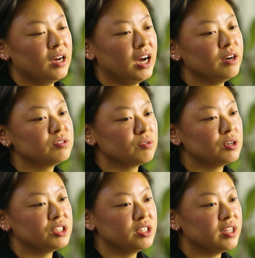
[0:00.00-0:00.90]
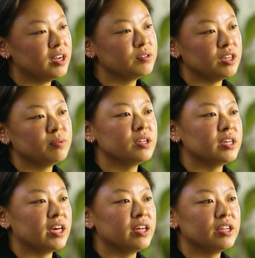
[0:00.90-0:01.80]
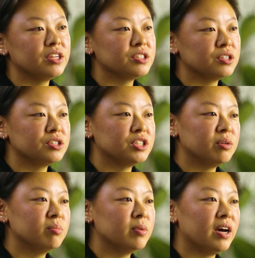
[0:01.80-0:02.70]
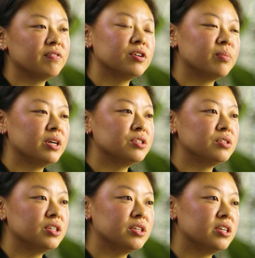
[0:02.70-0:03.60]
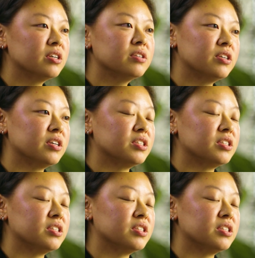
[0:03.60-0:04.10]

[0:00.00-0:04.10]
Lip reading: I was fortunate that I was able to get an internship after my junior year during the